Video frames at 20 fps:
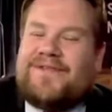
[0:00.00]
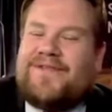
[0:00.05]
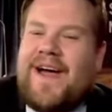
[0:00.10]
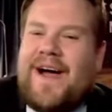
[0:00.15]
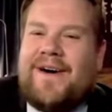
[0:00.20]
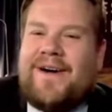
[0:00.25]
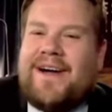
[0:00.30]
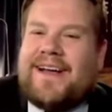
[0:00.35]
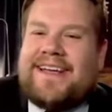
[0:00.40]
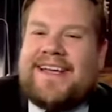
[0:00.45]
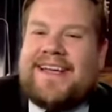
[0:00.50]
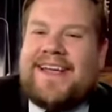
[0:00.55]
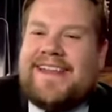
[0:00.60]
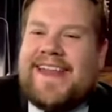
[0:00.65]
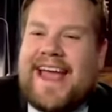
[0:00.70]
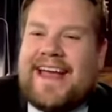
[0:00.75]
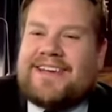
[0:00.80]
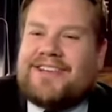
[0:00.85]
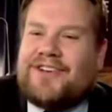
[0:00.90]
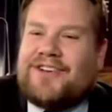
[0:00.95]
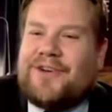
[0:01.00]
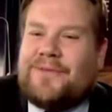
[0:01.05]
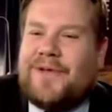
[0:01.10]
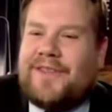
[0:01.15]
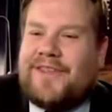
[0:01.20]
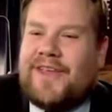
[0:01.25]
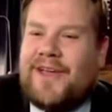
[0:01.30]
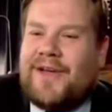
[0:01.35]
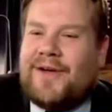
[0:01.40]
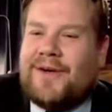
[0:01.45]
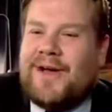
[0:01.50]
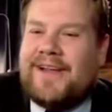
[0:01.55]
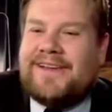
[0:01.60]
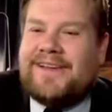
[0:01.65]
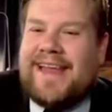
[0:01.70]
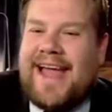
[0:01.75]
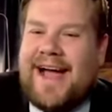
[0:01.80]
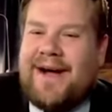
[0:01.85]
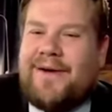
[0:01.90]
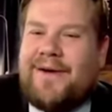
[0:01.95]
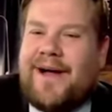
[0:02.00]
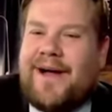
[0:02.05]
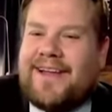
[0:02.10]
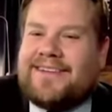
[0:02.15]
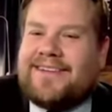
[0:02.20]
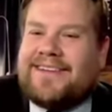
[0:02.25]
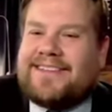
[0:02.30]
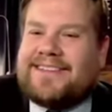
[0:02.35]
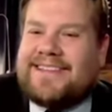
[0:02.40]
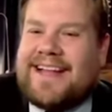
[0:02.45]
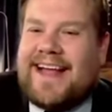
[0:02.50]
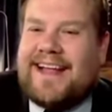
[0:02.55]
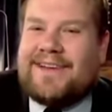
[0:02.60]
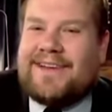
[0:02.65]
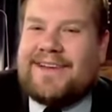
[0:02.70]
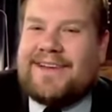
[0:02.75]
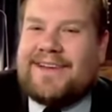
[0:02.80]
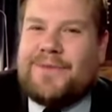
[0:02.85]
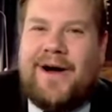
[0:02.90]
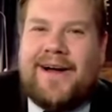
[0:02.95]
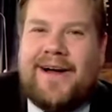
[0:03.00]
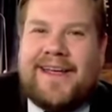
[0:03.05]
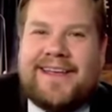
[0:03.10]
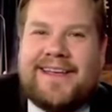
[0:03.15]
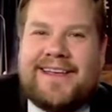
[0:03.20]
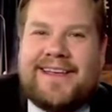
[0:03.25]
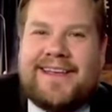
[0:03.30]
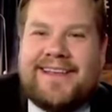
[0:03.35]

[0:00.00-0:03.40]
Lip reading: felt a connection with you, and now I understand why.